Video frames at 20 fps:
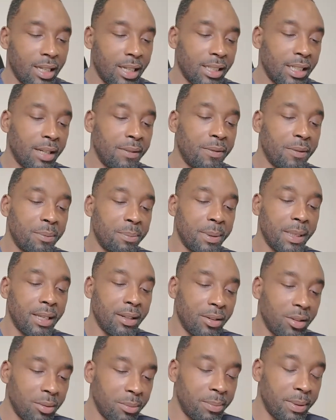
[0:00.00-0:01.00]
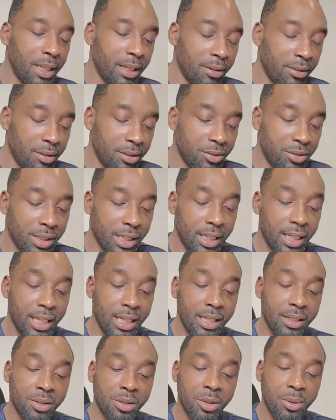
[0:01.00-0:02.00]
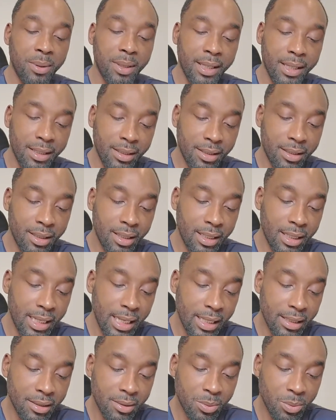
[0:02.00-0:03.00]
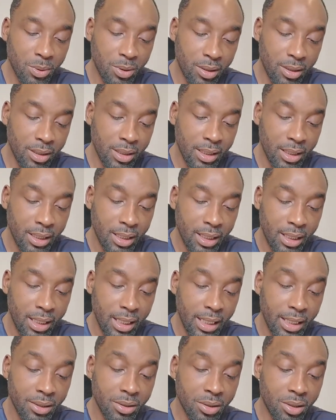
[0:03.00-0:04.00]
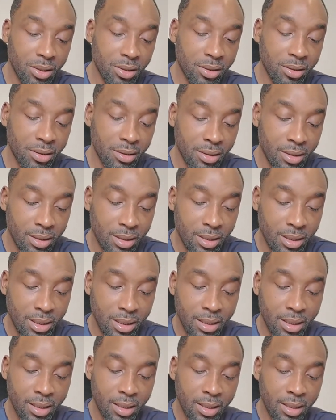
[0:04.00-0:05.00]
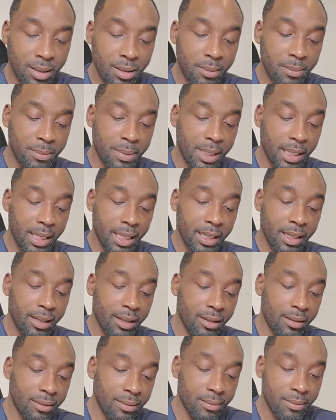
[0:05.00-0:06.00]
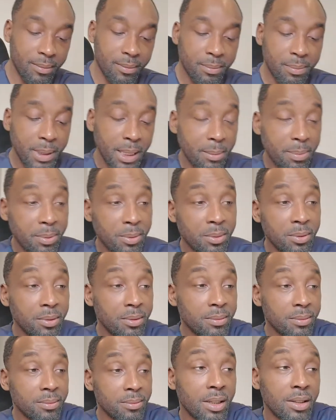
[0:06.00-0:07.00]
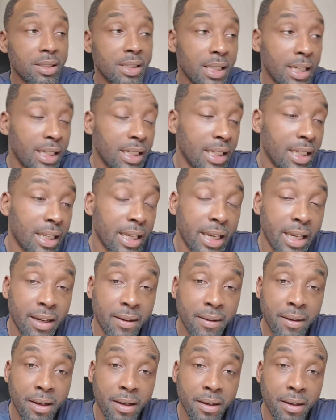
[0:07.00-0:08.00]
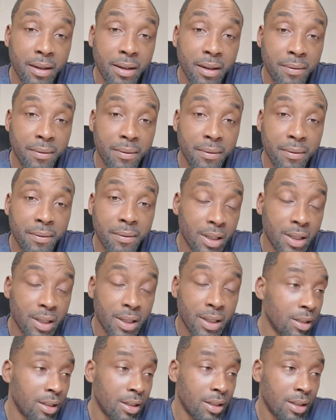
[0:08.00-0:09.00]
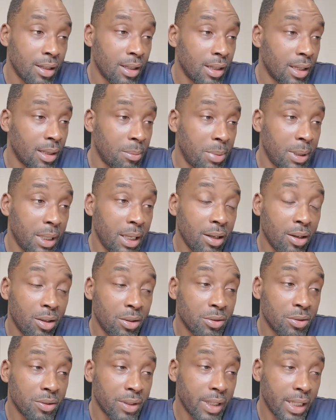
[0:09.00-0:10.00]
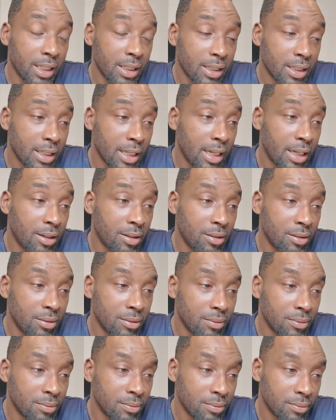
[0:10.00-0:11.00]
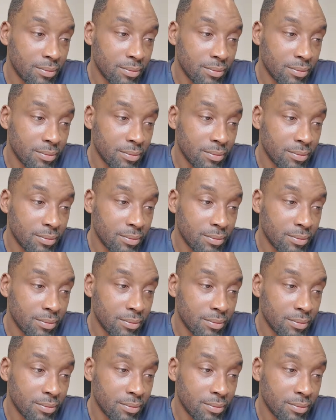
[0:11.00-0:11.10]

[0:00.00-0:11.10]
enough of being on Peter Andre. He is who he is, and that's what he's on. But yeah, people, don't say you didn't hear first. Peter Andre is now